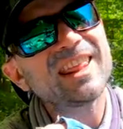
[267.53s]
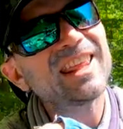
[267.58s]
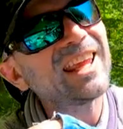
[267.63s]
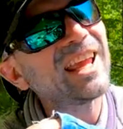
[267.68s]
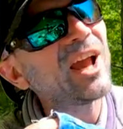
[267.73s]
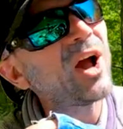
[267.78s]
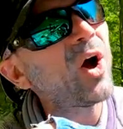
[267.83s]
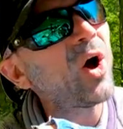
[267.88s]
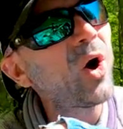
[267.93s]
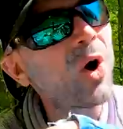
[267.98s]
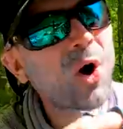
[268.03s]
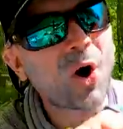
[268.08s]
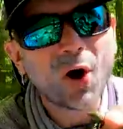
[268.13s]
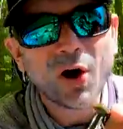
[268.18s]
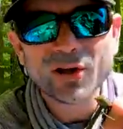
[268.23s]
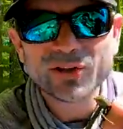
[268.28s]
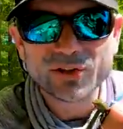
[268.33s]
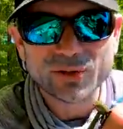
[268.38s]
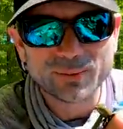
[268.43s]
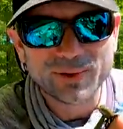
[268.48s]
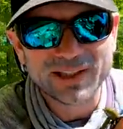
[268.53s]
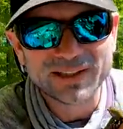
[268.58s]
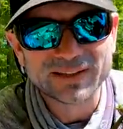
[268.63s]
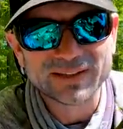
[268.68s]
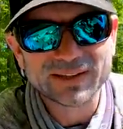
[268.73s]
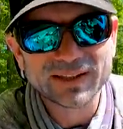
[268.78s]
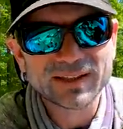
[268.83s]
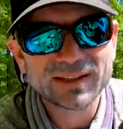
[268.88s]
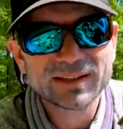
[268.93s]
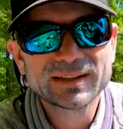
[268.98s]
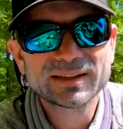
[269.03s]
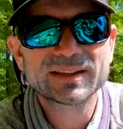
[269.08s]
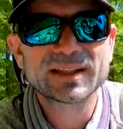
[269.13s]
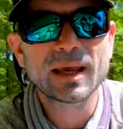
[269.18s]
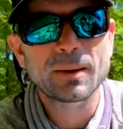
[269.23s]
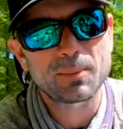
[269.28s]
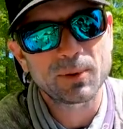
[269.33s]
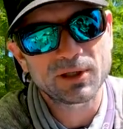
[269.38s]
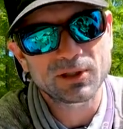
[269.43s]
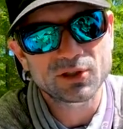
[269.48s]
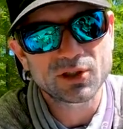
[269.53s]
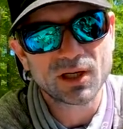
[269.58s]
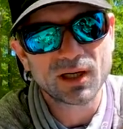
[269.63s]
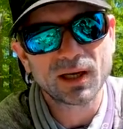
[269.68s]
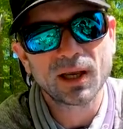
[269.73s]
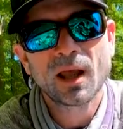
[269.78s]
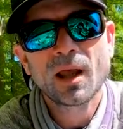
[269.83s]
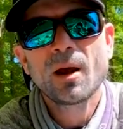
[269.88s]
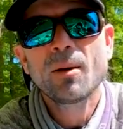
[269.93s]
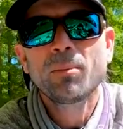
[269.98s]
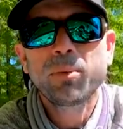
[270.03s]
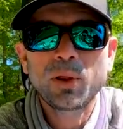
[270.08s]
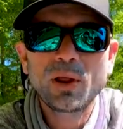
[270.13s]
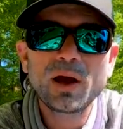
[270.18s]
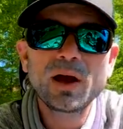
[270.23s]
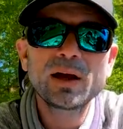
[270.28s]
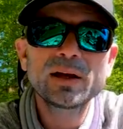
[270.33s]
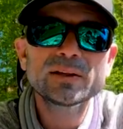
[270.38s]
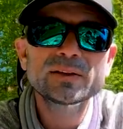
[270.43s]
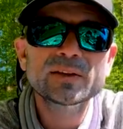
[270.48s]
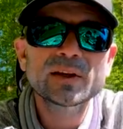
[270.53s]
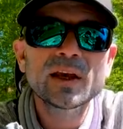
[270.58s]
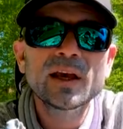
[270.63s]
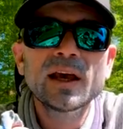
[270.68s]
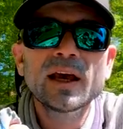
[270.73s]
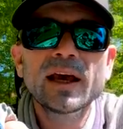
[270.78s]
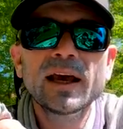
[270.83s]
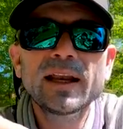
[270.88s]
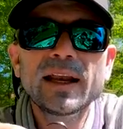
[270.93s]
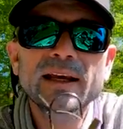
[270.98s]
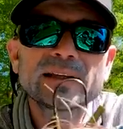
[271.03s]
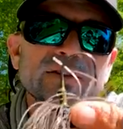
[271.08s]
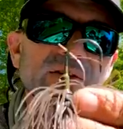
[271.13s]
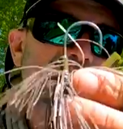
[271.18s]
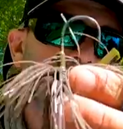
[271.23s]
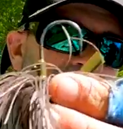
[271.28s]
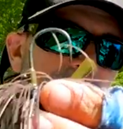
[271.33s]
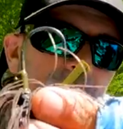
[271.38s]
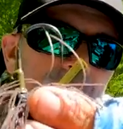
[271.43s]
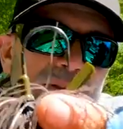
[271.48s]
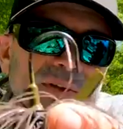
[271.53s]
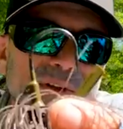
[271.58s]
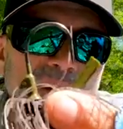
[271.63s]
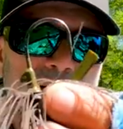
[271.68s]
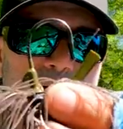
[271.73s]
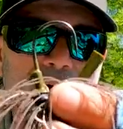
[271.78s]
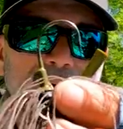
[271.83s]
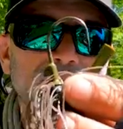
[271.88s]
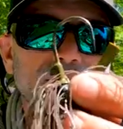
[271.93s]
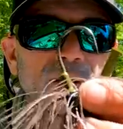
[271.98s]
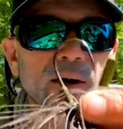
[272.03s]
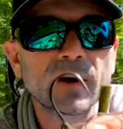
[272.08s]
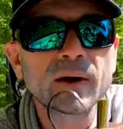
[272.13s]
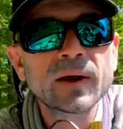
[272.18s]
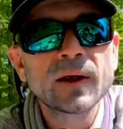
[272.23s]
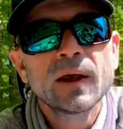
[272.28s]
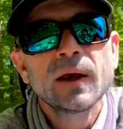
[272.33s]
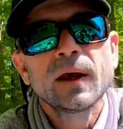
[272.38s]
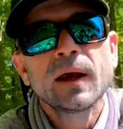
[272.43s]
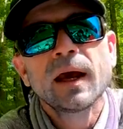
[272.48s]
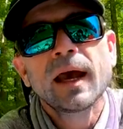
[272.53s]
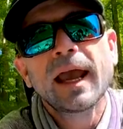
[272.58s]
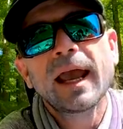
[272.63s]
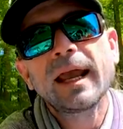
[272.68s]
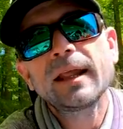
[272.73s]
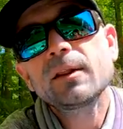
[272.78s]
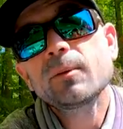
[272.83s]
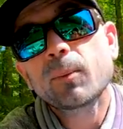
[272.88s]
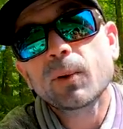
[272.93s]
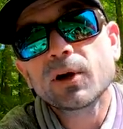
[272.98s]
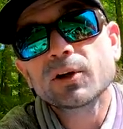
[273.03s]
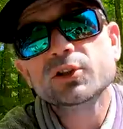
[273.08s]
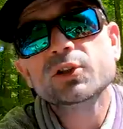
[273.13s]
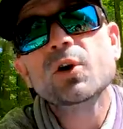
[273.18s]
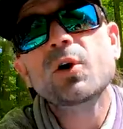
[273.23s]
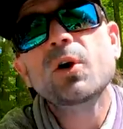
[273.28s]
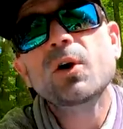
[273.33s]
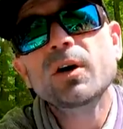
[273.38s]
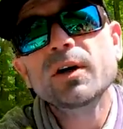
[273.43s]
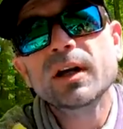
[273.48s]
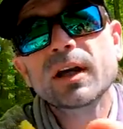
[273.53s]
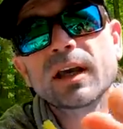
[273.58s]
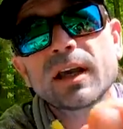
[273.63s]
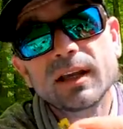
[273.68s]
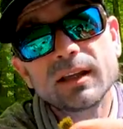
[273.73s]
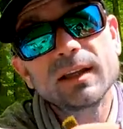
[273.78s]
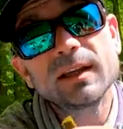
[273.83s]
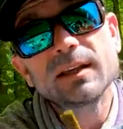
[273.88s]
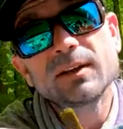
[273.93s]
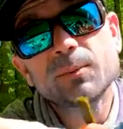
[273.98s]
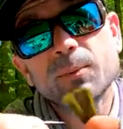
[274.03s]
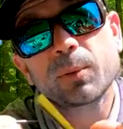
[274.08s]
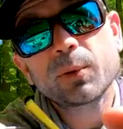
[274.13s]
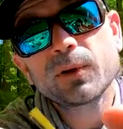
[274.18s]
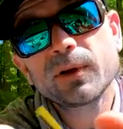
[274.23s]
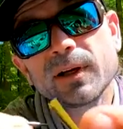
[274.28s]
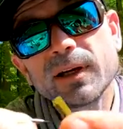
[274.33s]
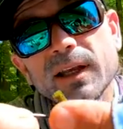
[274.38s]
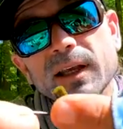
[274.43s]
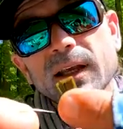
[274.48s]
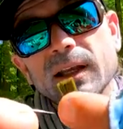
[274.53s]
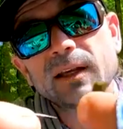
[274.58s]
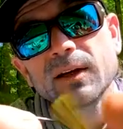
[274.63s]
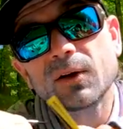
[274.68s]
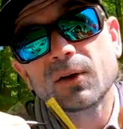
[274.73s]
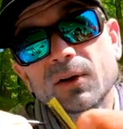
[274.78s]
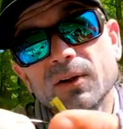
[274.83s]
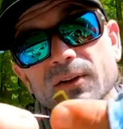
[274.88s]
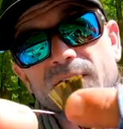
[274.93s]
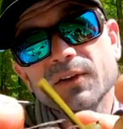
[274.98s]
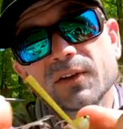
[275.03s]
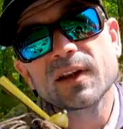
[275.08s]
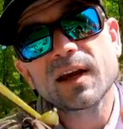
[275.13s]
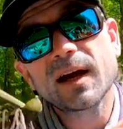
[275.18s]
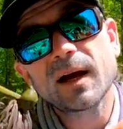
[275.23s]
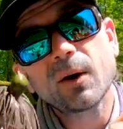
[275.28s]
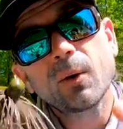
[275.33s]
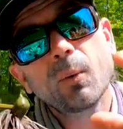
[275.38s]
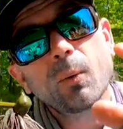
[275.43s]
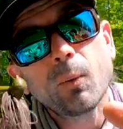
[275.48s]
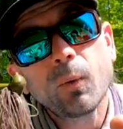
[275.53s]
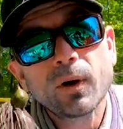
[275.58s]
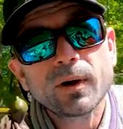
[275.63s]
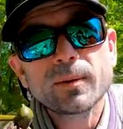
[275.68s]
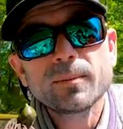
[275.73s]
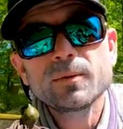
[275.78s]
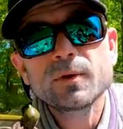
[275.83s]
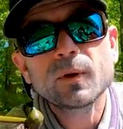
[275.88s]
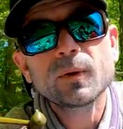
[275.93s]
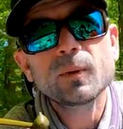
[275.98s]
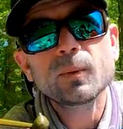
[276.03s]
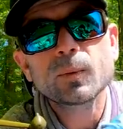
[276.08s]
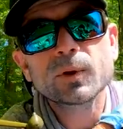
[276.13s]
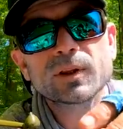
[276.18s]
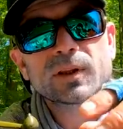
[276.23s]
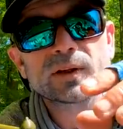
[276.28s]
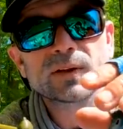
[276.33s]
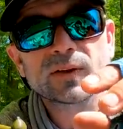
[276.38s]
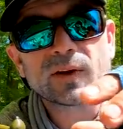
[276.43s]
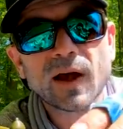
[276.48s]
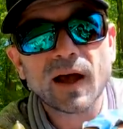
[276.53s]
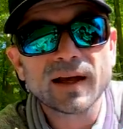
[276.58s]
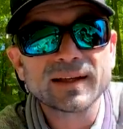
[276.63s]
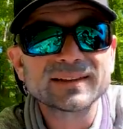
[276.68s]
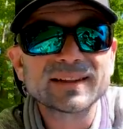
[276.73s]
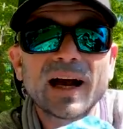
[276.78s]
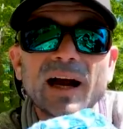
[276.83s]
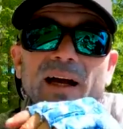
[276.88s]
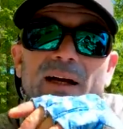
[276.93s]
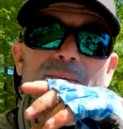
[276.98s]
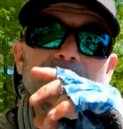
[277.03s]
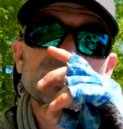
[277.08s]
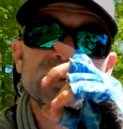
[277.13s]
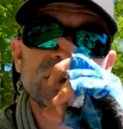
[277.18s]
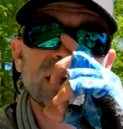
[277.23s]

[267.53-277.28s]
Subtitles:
the awesomest skipping jig. Plus, it has a super stout hook. And the brush guard is pretty darn stout. What I'm doing with this, guys, I'm